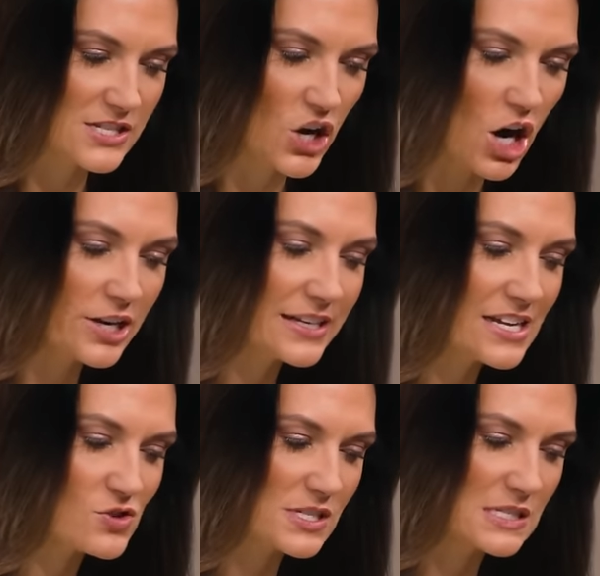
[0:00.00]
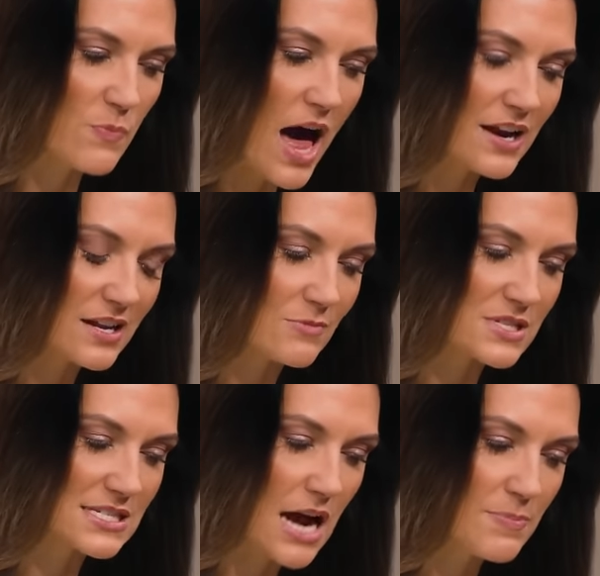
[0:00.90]
The Guardian Angels spotted him,
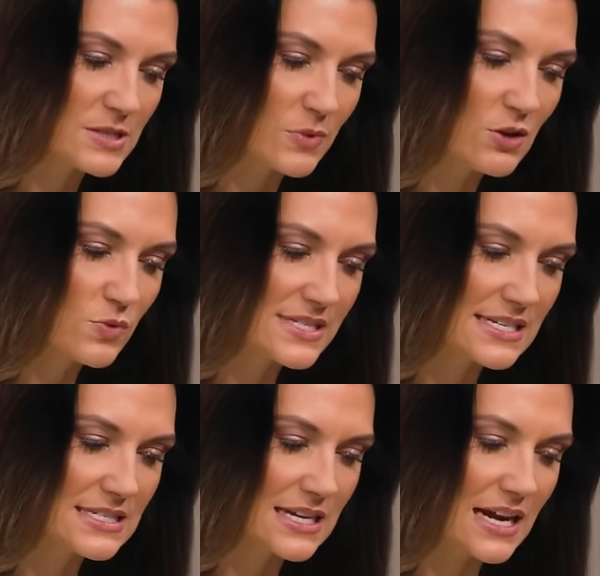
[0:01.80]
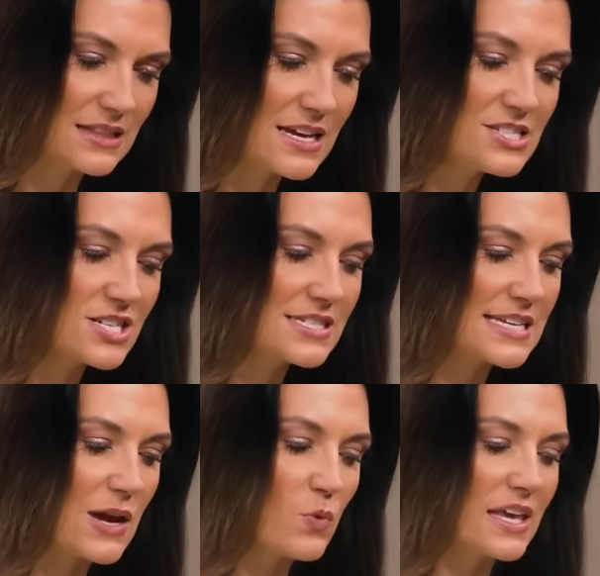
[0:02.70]
stopped him. He resisted. And let's just
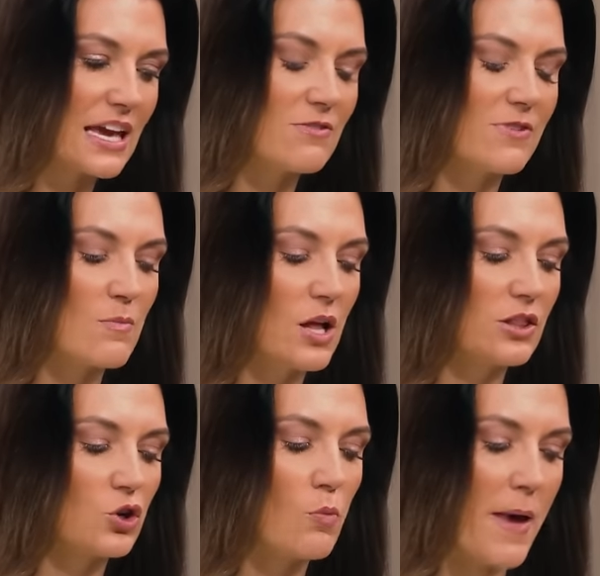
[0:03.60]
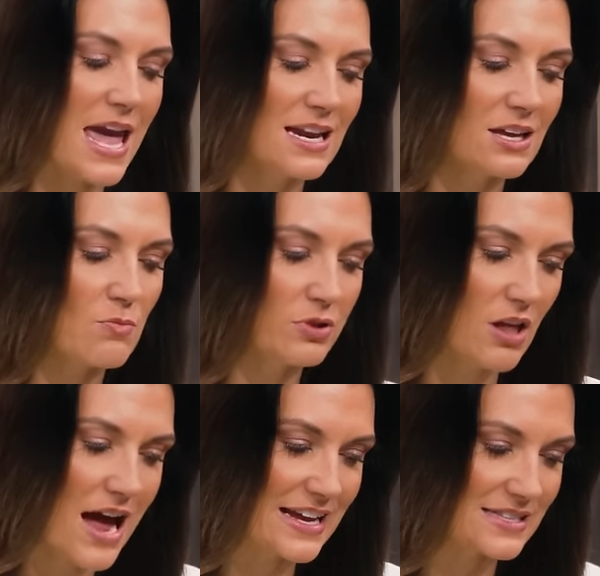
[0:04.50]
say we gave him a little pain
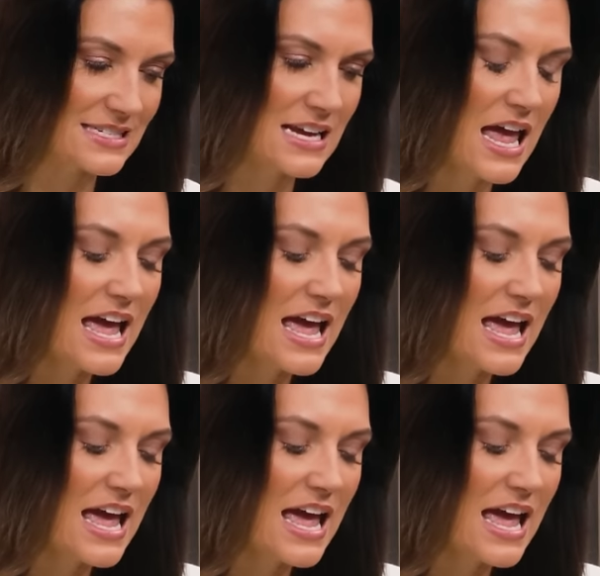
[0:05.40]
compliance.